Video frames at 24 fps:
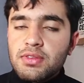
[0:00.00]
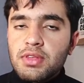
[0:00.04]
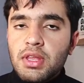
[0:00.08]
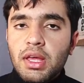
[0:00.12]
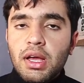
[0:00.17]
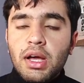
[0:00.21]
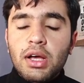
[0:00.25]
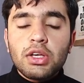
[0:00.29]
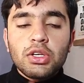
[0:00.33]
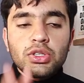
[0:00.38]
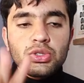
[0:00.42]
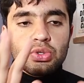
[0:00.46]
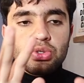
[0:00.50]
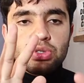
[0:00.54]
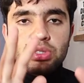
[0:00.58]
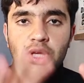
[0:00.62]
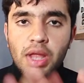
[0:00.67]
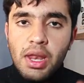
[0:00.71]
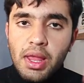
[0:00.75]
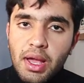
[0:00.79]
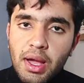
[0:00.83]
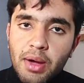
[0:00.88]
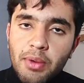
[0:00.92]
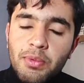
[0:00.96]
Seneca. So
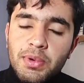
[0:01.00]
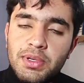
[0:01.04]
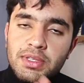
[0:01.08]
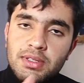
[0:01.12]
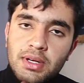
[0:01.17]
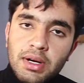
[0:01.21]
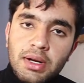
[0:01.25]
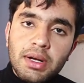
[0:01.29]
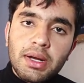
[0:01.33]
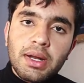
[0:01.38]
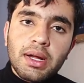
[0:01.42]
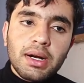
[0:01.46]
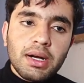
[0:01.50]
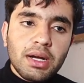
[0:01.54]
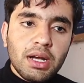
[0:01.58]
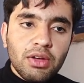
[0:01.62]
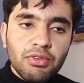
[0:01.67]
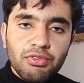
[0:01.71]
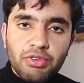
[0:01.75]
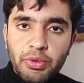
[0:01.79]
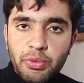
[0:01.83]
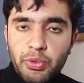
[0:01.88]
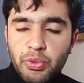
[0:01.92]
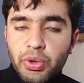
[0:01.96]
Seneca was
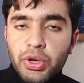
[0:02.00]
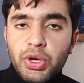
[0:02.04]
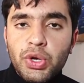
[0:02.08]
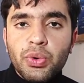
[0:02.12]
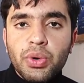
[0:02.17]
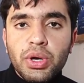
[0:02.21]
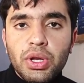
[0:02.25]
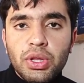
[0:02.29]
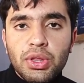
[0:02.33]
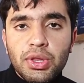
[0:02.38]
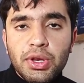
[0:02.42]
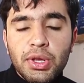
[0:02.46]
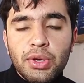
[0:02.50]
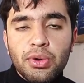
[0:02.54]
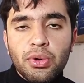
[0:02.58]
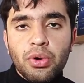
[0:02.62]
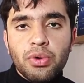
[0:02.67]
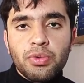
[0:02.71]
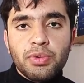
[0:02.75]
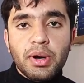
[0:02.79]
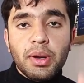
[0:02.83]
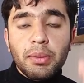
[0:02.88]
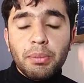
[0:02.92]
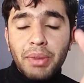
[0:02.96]
conducting from 2023
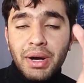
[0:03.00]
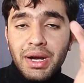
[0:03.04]
onward.